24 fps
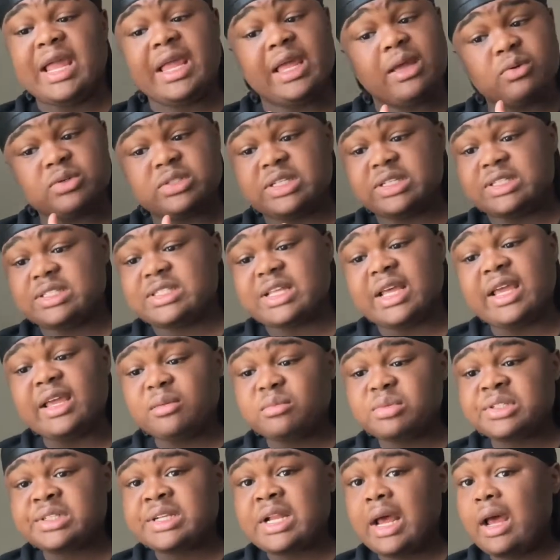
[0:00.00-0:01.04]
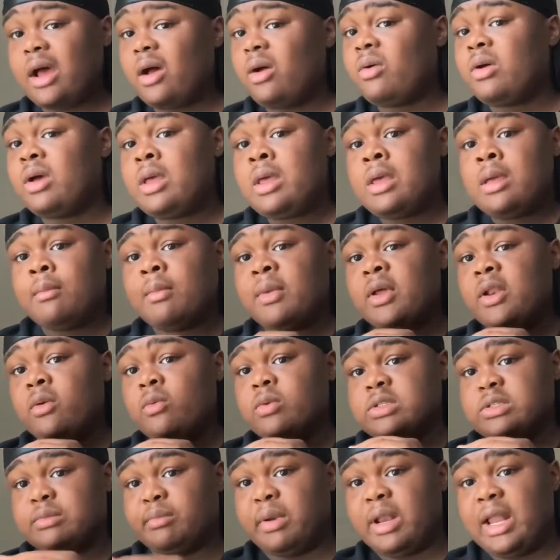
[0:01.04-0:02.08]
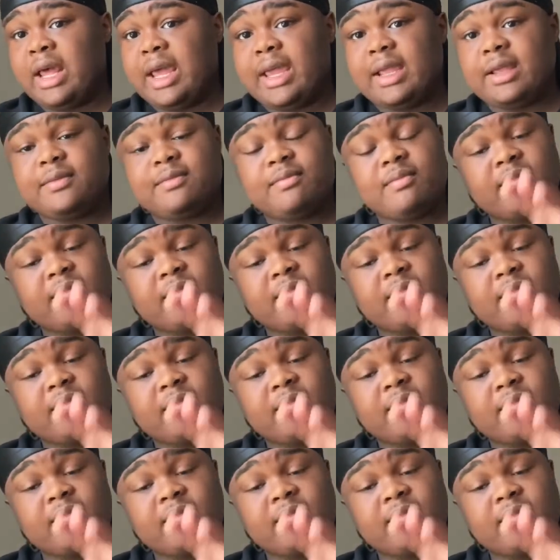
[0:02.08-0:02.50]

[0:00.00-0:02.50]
It was the same style, but it was black.